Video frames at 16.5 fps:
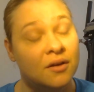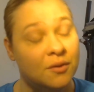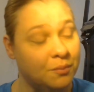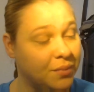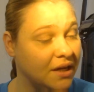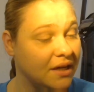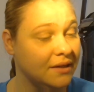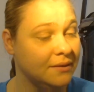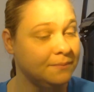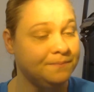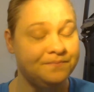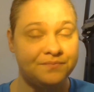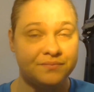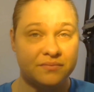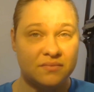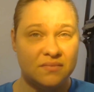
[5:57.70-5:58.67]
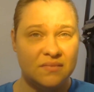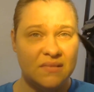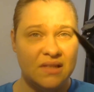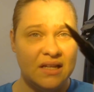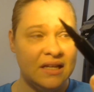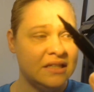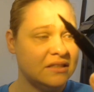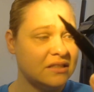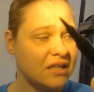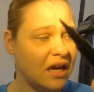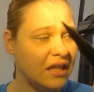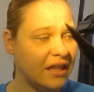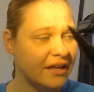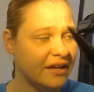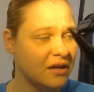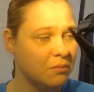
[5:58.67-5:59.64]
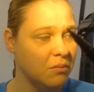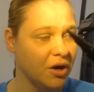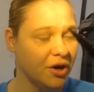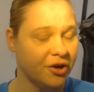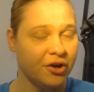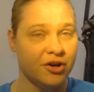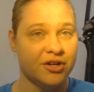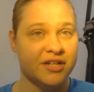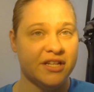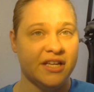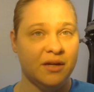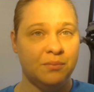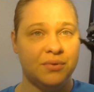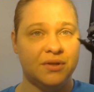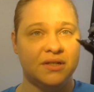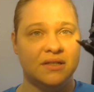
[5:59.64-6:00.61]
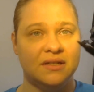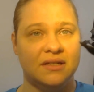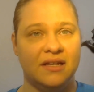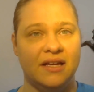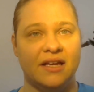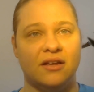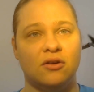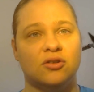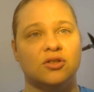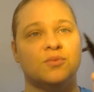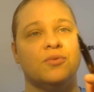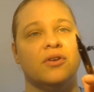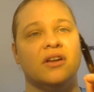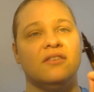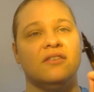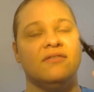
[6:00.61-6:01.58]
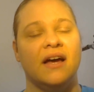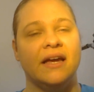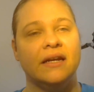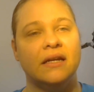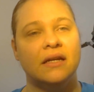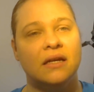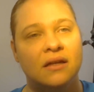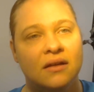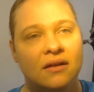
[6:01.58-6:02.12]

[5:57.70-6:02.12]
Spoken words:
But it's got like a marker tip. It goes pretty fine.